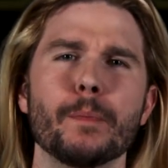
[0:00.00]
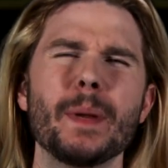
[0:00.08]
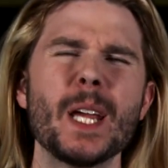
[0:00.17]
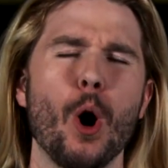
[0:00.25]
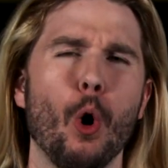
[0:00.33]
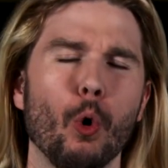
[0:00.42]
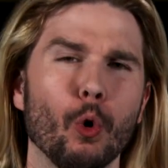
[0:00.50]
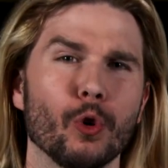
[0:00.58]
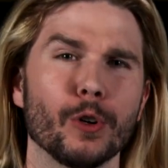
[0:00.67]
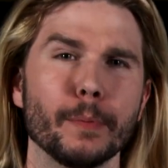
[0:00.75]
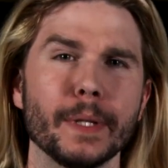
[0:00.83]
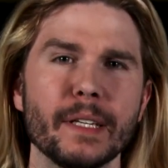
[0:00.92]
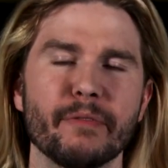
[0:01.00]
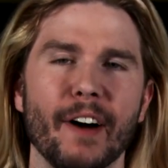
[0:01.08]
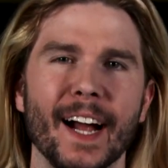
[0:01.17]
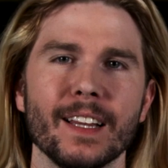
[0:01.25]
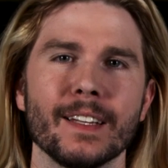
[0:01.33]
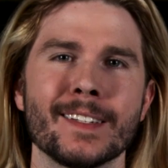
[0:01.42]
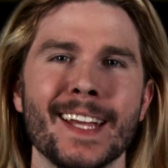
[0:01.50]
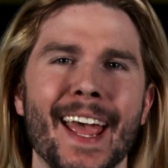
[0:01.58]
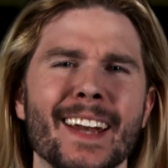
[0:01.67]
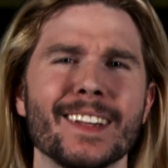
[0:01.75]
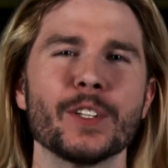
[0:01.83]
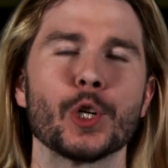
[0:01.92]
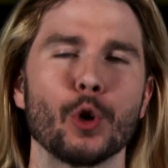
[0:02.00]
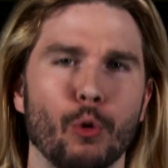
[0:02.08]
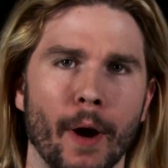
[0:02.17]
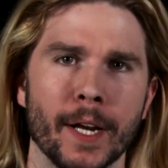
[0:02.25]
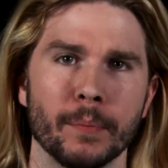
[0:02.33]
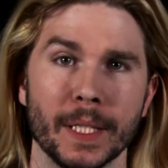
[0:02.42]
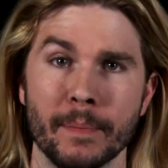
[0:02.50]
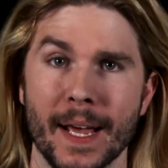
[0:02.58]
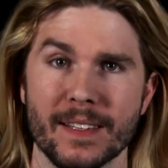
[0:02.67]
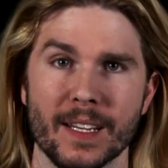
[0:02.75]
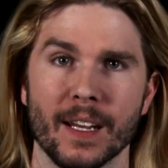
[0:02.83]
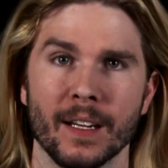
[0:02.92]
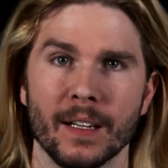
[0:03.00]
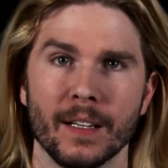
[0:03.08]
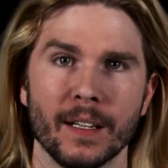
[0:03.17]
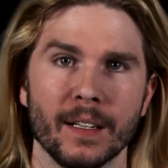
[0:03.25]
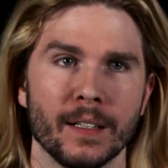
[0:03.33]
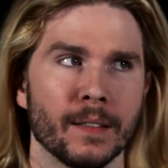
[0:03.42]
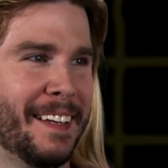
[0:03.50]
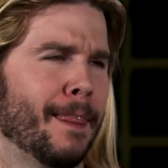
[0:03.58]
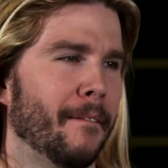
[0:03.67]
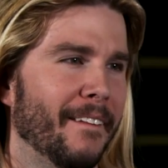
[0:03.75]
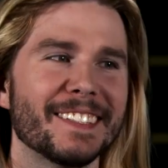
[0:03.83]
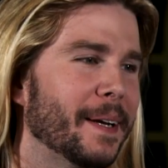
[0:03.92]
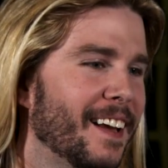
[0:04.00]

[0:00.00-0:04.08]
would be horribly violent and incredibly messy. Turning